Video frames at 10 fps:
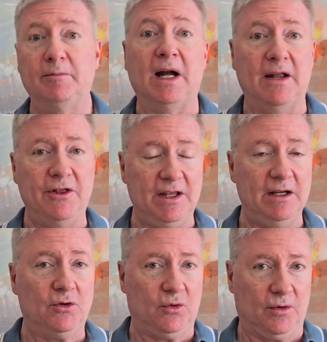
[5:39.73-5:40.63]
by
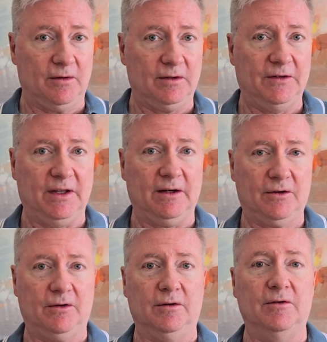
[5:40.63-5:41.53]
the court that
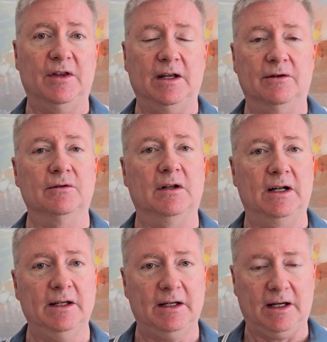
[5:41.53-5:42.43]
heard the
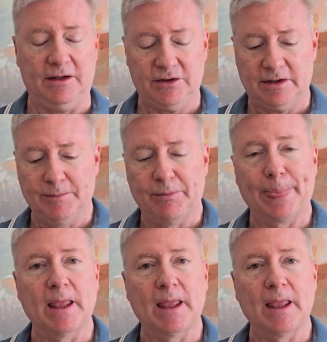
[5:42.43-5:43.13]
underlying case.